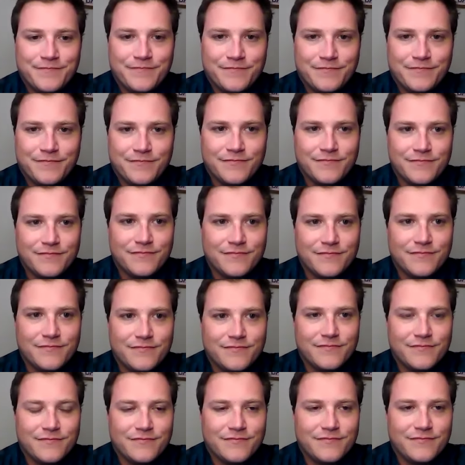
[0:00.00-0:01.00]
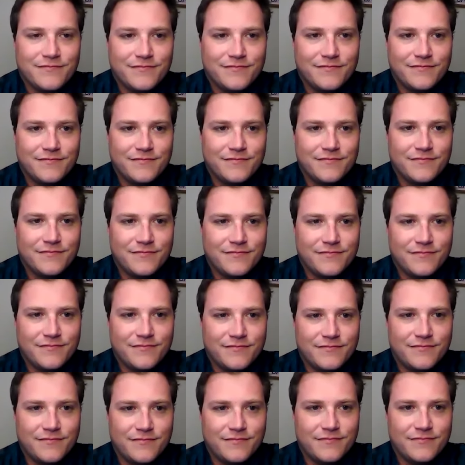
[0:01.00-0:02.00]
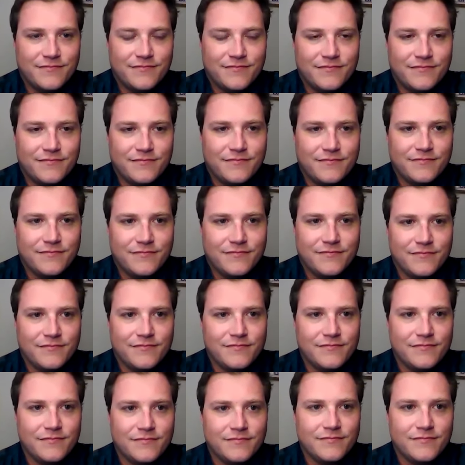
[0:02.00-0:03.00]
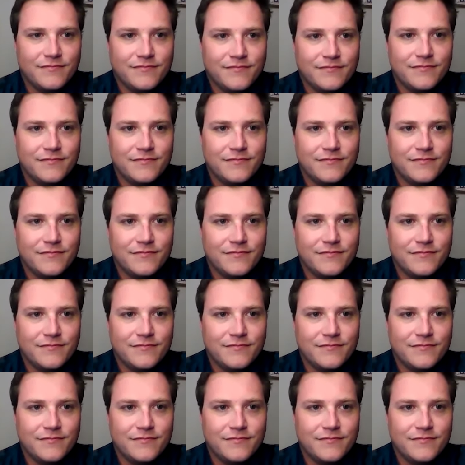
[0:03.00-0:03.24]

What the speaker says: [no speech]